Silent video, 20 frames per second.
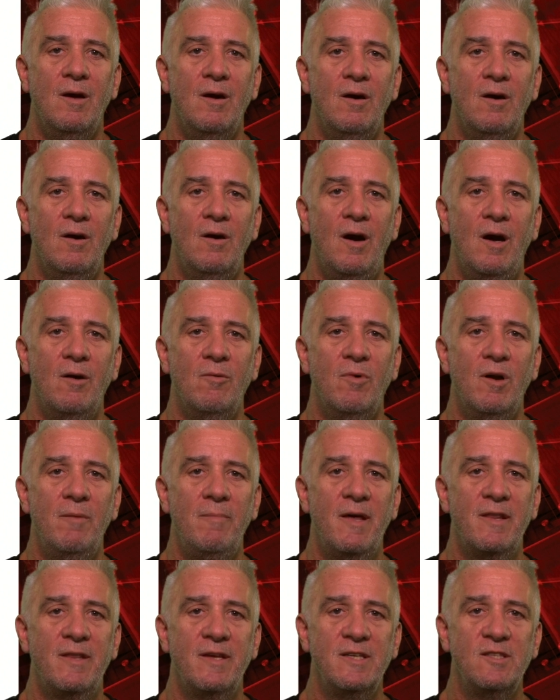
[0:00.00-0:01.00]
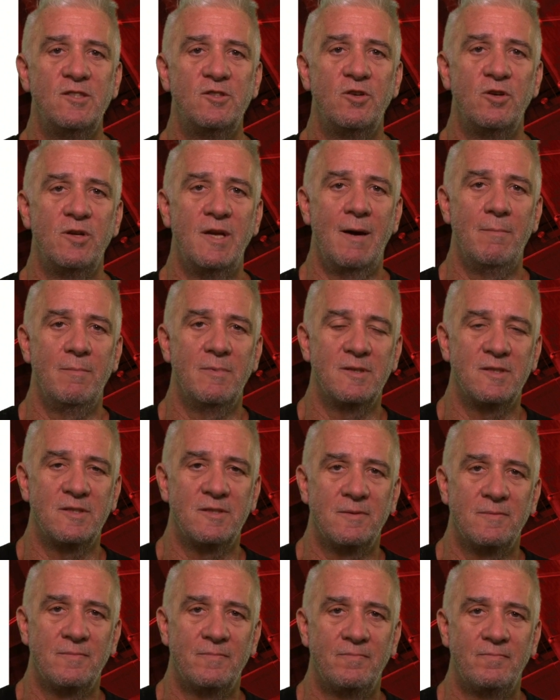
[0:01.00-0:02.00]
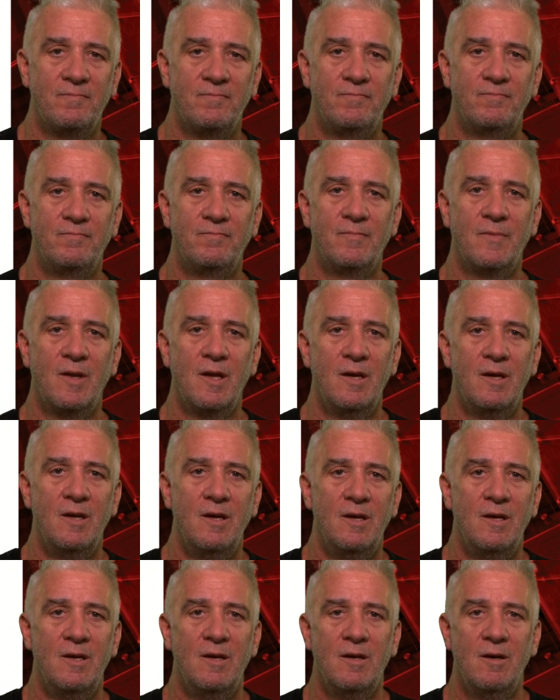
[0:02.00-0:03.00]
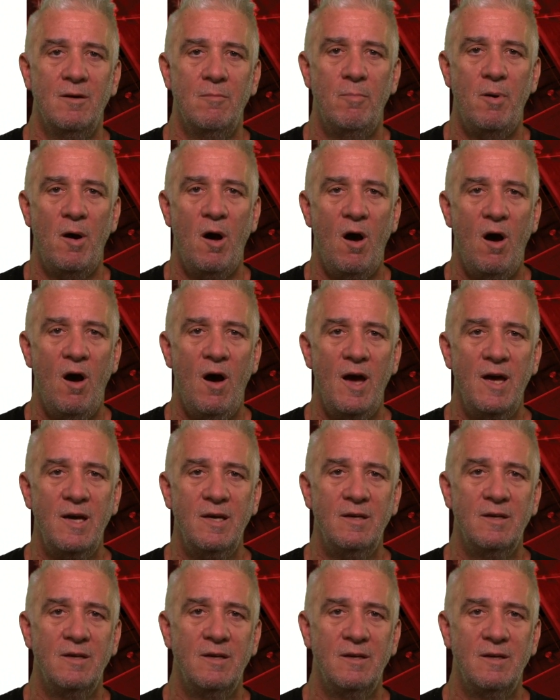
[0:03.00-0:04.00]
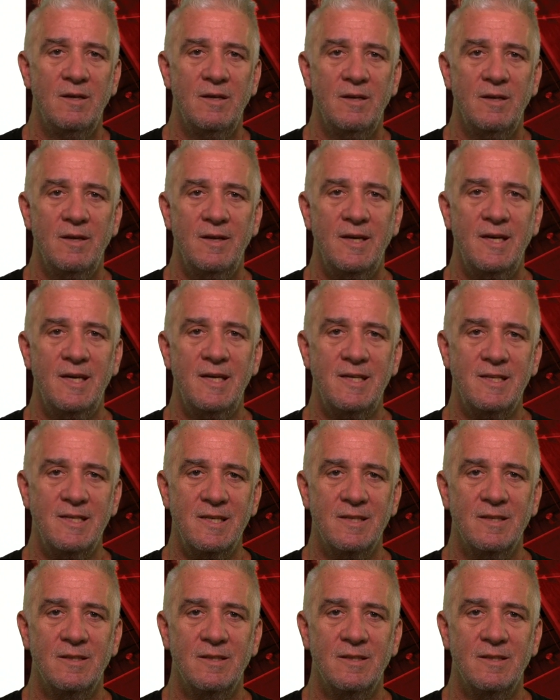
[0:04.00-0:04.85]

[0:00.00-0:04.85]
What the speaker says: All right, what about these two numbers? Pi, e.